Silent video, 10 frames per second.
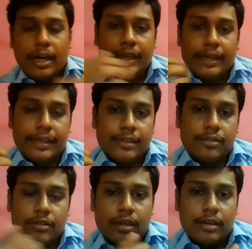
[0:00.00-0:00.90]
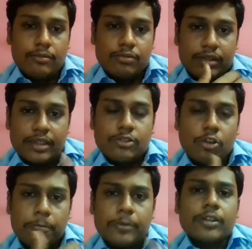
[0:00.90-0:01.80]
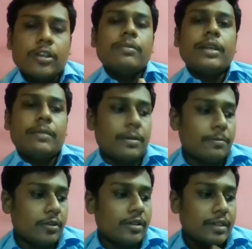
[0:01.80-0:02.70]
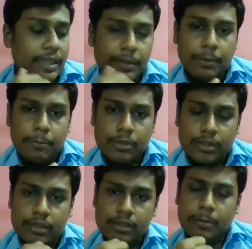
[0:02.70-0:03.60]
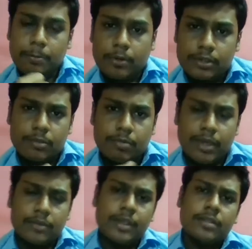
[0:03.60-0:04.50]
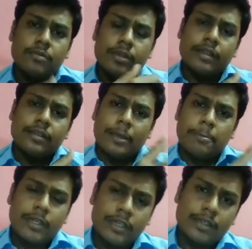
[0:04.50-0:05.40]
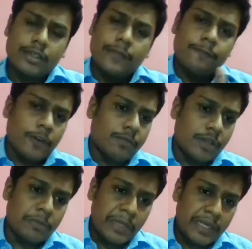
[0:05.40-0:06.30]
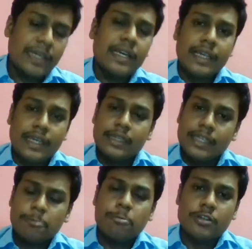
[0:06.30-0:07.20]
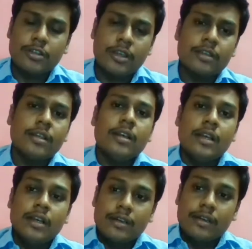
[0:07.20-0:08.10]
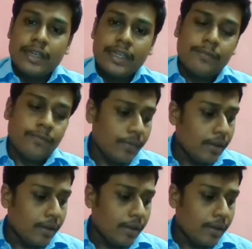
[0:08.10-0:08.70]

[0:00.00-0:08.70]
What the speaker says: it is just opposite of creaming process. Creaming process is a process by which we can separate the cream from the milk. In this process, cream